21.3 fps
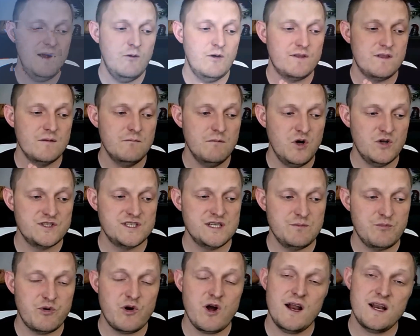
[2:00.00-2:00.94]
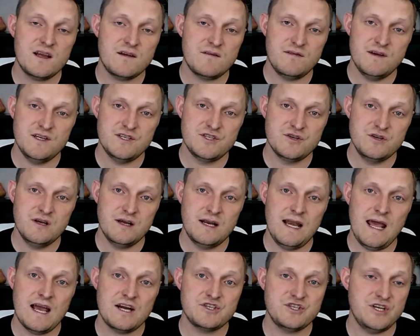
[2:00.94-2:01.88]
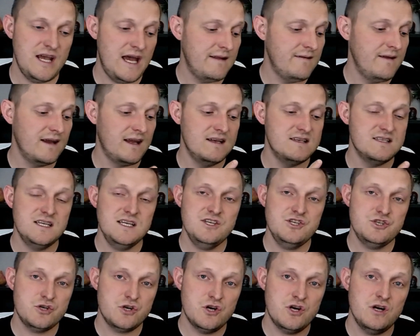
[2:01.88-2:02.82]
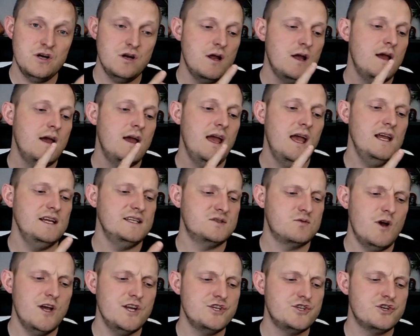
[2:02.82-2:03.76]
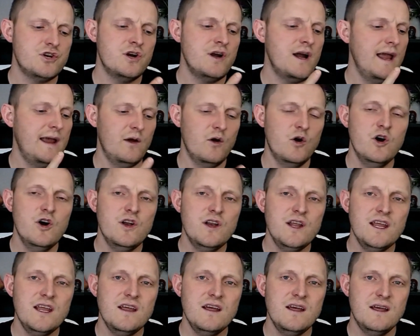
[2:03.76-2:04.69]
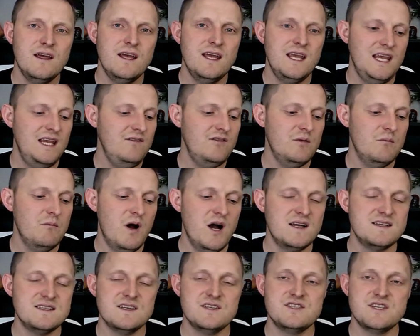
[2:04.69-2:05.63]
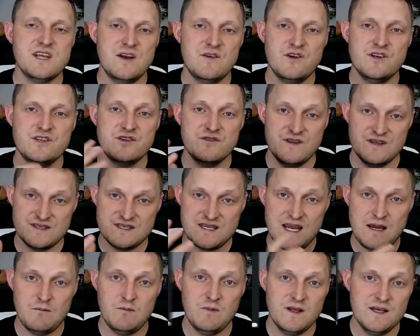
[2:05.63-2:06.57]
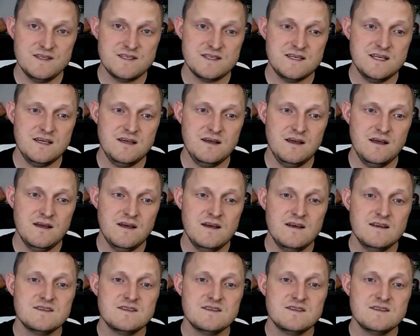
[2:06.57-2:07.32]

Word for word: And with the multi-product feature, you can actually add like a t-shirt, a sweatshirt, a hoodie, even mugs, etc. to the same listing.